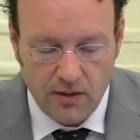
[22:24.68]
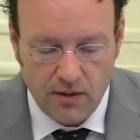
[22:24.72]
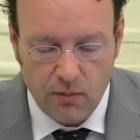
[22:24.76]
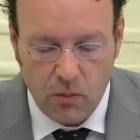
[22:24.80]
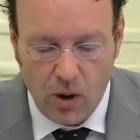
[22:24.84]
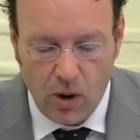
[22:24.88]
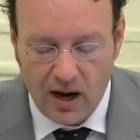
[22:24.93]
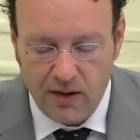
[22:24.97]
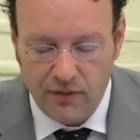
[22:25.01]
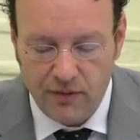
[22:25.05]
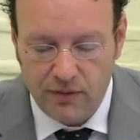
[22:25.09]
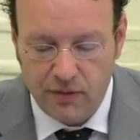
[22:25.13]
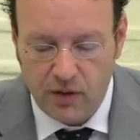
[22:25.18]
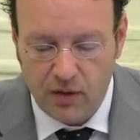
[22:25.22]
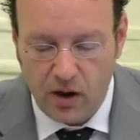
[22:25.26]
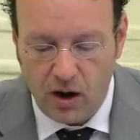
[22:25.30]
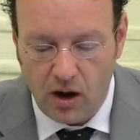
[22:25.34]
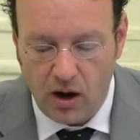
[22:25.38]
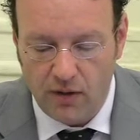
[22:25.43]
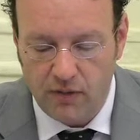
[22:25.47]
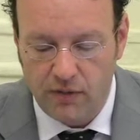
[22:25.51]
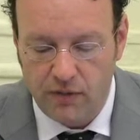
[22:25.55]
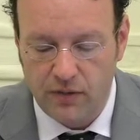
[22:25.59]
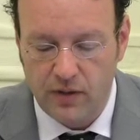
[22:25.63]
wife
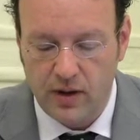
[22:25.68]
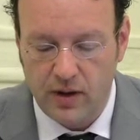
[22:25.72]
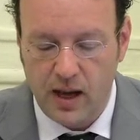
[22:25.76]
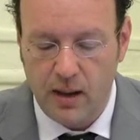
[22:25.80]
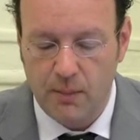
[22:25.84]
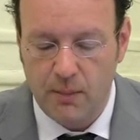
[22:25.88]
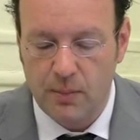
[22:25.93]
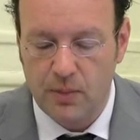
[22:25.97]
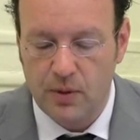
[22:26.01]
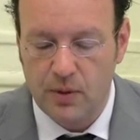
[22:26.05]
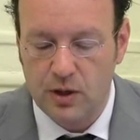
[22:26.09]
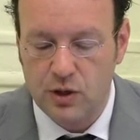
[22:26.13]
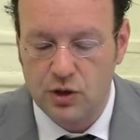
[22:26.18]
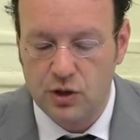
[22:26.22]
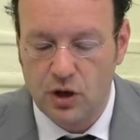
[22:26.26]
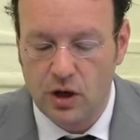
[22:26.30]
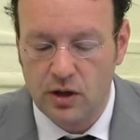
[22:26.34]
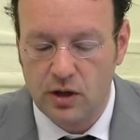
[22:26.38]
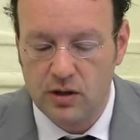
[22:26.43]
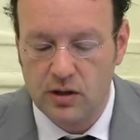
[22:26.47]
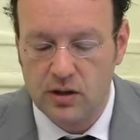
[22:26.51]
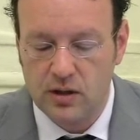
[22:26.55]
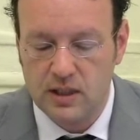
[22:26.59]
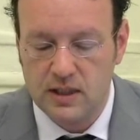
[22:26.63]
of Emperor
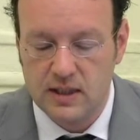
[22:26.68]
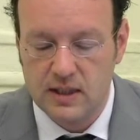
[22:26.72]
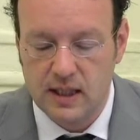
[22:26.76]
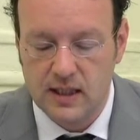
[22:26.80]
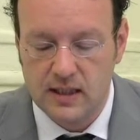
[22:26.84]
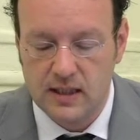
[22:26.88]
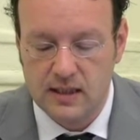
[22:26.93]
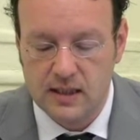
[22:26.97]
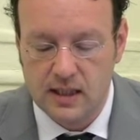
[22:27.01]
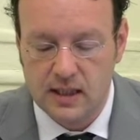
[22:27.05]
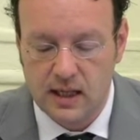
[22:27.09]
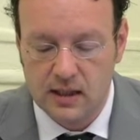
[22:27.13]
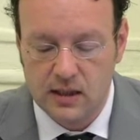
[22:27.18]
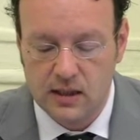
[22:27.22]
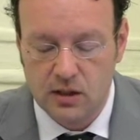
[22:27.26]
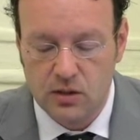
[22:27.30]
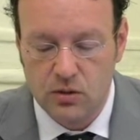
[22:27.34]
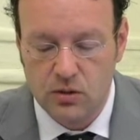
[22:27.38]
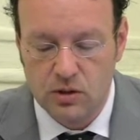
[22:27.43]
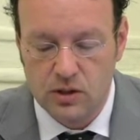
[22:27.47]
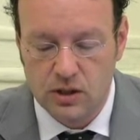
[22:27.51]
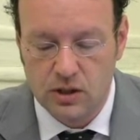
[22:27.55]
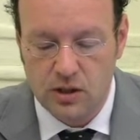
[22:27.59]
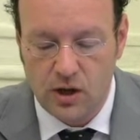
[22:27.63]
John VI
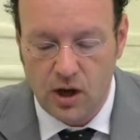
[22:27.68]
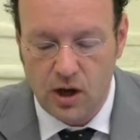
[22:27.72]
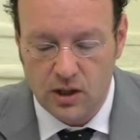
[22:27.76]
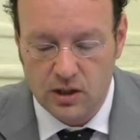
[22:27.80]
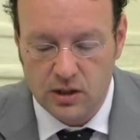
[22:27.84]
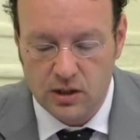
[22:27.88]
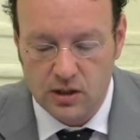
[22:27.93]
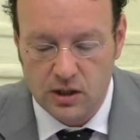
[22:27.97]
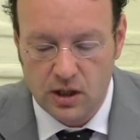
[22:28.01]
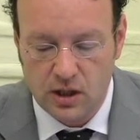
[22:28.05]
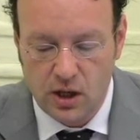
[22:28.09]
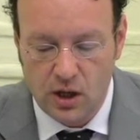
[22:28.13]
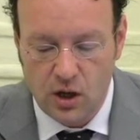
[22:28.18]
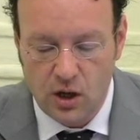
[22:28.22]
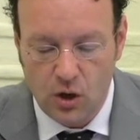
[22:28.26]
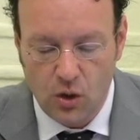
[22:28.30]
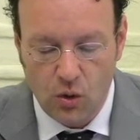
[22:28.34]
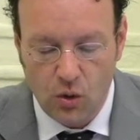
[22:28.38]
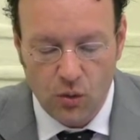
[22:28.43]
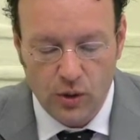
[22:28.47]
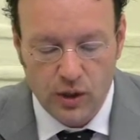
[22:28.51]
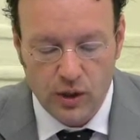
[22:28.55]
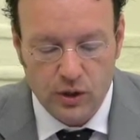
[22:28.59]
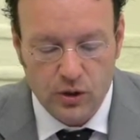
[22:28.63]
Cantacuzenos,
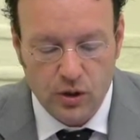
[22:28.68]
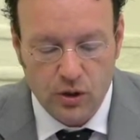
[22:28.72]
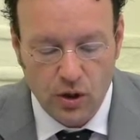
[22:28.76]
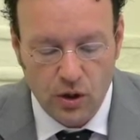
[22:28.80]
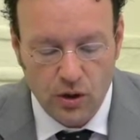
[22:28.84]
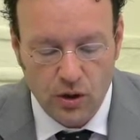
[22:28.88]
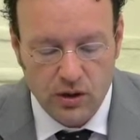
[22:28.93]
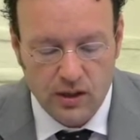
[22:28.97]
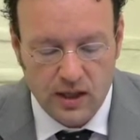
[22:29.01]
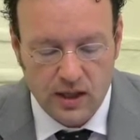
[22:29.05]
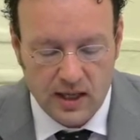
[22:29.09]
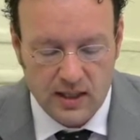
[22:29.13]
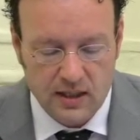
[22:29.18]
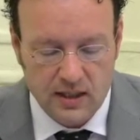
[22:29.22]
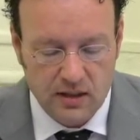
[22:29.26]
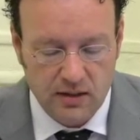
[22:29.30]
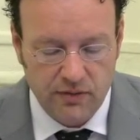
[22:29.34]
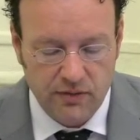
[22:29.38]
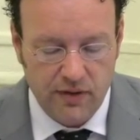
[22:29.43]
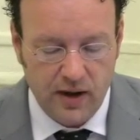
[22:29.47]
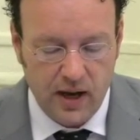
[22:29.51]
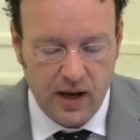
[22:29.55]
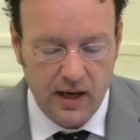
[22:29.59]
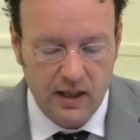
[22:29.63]
who in turn
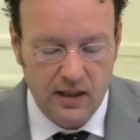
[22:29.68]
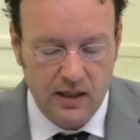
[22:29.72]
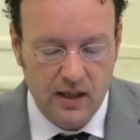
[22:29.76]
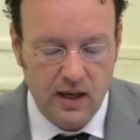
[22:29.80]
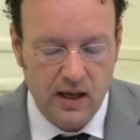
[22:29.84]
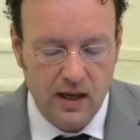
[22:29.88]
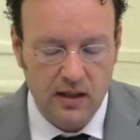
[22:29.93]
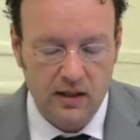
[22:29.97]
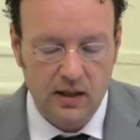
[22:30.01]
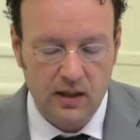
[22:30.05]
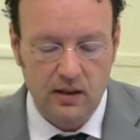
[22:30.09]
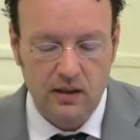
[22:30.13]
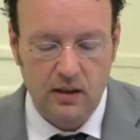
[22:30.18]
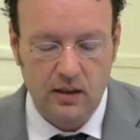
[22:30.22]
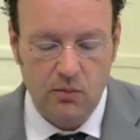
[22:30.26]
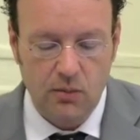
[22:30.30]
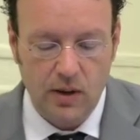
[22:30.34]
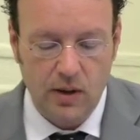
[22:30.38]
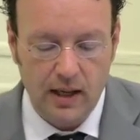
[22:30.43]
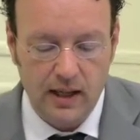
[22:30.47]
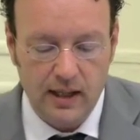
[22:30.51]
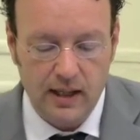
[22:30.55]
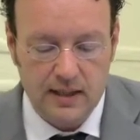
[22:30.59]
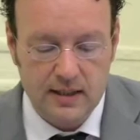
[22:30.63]
testified that the
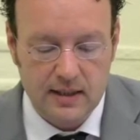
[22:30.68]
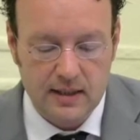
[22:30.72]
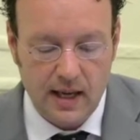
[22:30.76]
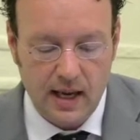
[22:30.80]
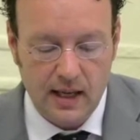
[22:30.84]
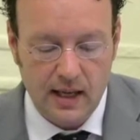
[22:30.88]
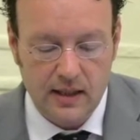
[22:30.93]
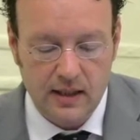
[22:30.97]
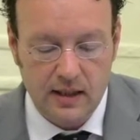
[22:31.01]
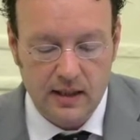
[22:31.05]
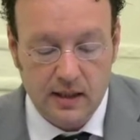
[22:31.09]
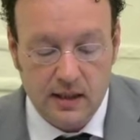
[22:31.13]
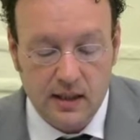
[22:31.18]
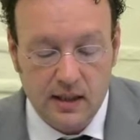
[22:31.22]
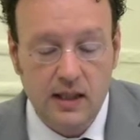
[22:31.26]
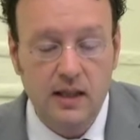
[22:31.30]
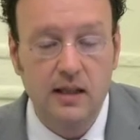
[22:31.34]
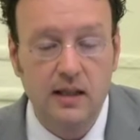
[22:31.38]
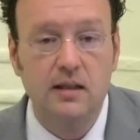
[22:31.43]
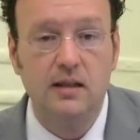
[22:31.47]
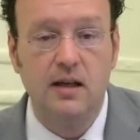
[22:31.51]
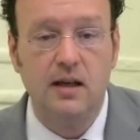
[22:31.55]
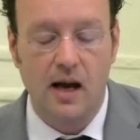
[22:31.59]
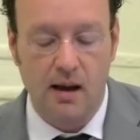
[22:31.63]
relics had
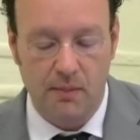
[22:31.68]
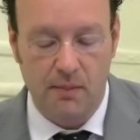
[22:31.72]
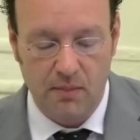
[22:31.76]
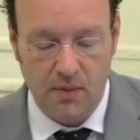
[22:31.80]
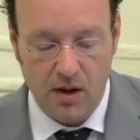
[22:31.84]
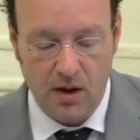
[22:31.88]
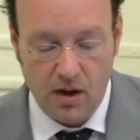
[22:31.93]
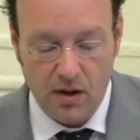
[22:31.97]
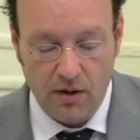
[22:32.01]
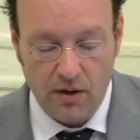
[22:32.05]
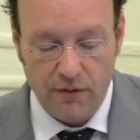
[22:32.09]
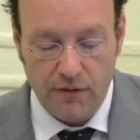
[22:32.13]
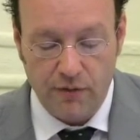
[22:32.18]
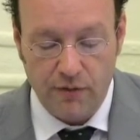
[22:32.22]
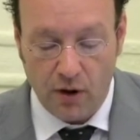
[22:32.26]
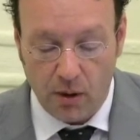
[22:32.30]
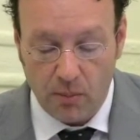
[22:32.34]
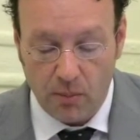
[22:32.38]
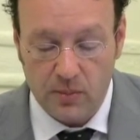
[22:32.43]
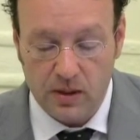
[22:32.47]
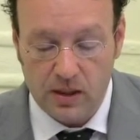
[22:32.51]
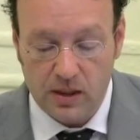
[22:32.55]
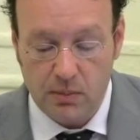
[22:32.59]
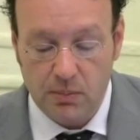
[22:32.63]
indeed come
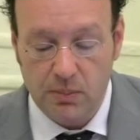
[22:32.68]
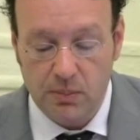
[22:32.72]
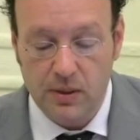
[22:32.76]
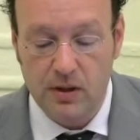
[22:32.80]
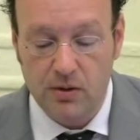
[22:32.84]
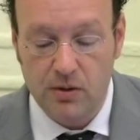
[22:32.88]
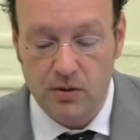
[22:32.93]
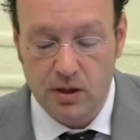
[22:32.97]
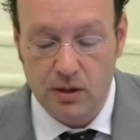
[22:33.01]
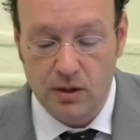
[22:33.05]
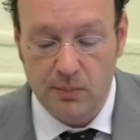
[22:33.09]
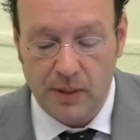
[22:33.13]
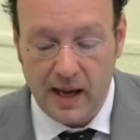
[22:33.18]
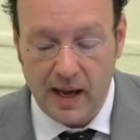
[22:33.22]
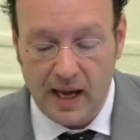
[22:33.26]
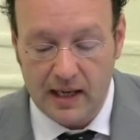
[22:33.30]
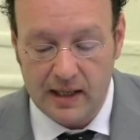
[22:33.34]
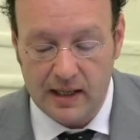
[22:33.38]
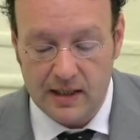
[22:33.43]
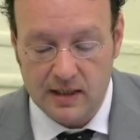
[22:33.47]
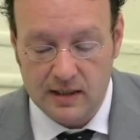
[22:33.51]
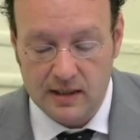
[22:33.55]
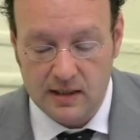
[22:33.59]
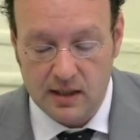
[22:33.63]
from the imperial
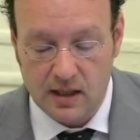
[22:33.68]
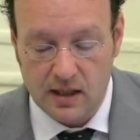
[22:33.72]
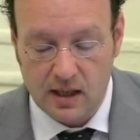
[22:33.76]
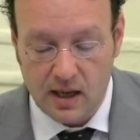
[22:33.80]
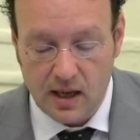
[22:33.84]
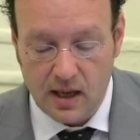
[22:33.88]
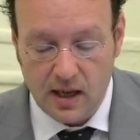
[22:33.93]
palace